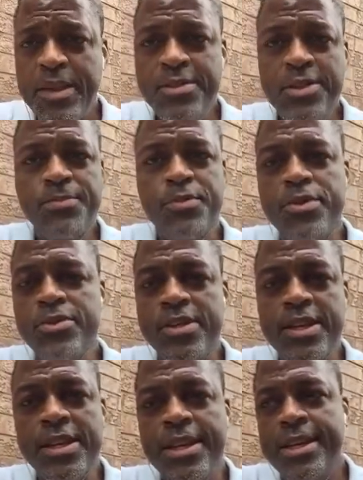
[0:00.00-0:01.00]
just
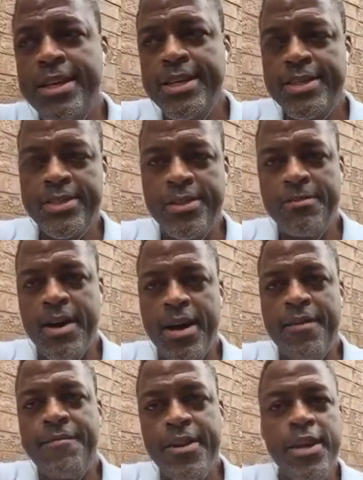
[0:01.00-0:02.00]
producing some
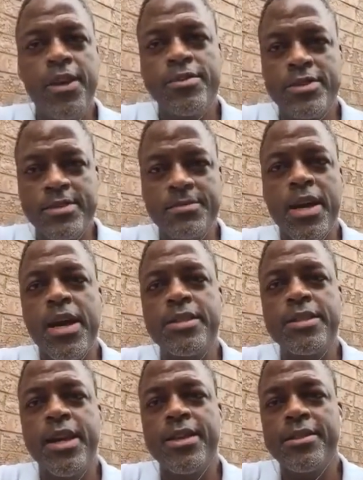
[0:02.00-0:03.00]
uh, videos and some
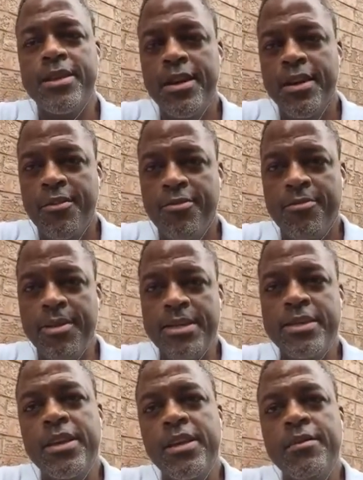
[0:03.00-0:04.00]
content for my
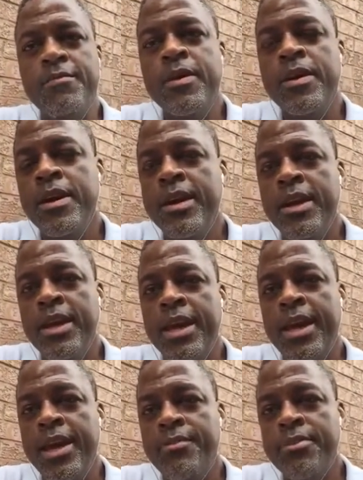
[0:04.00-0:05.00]
team,
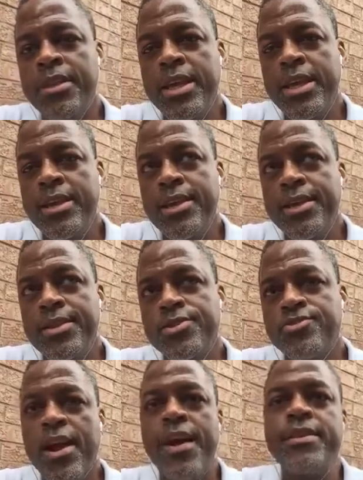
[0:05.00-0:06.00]
and really
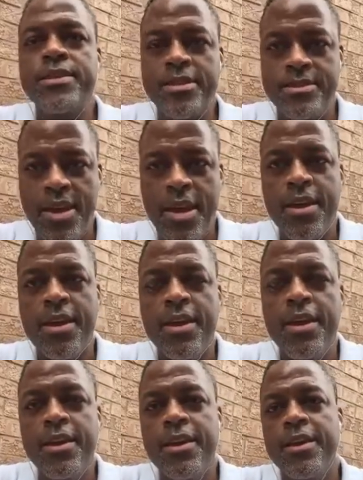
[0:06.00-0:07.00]
striving to take
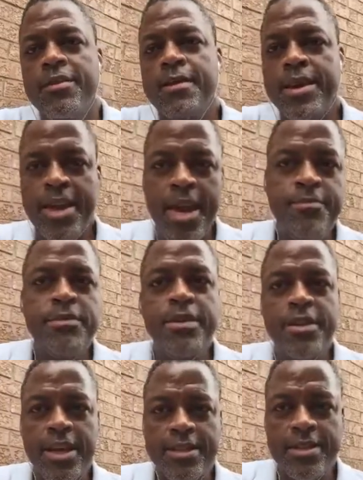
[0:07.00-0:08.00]
my game to
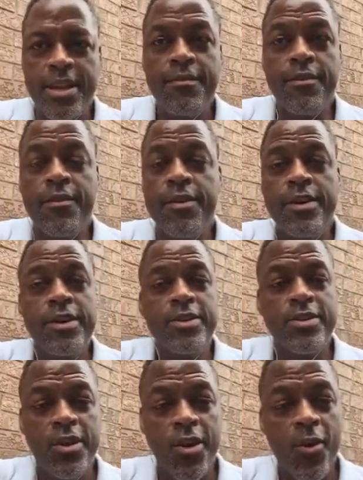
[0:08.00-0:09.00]
the next level.
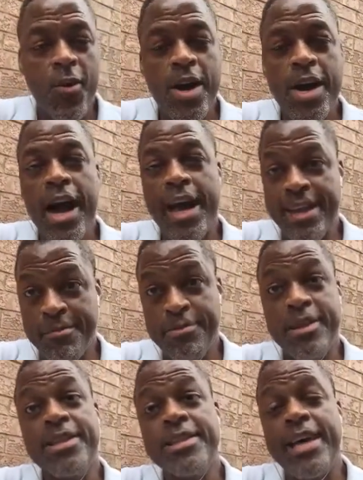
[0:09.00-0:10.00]
So I
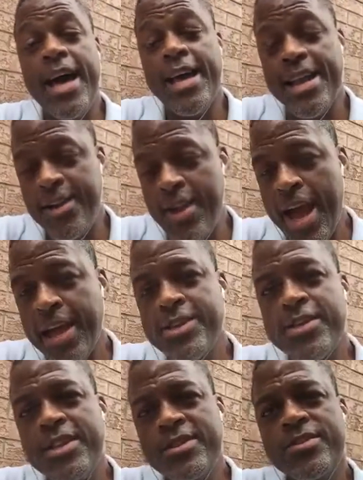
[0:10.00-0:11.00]
completed that. And
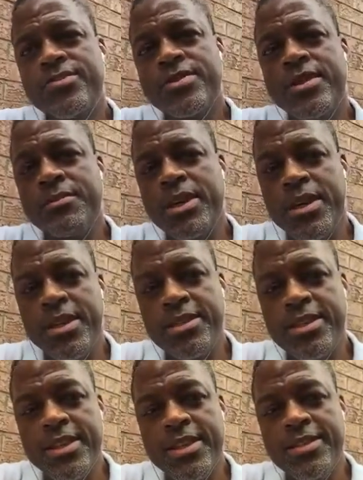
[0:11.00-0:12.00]
actually, it's interesting because